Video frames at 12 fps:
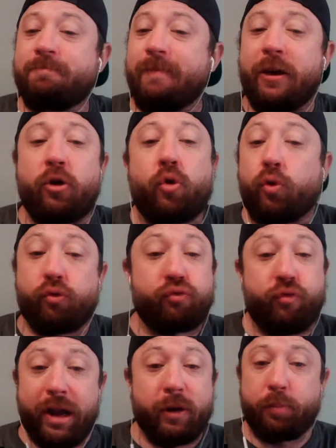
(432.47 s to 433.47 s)

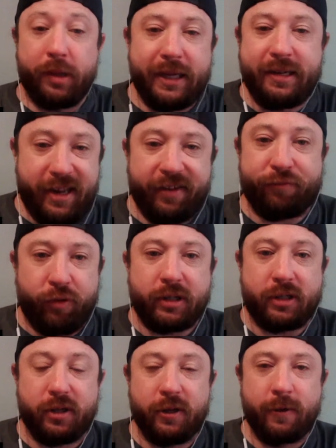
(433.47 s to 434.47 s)
incredibly
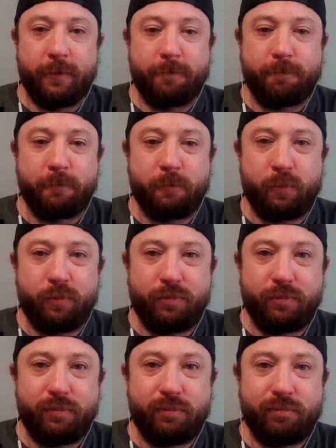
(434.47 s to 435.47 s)
different
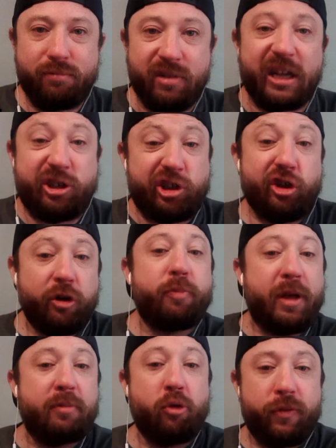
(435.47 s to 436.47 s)
it should
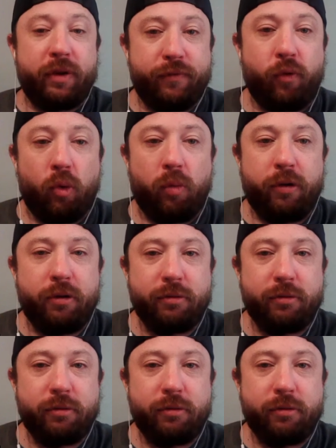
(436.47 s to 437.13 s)
be moving forward.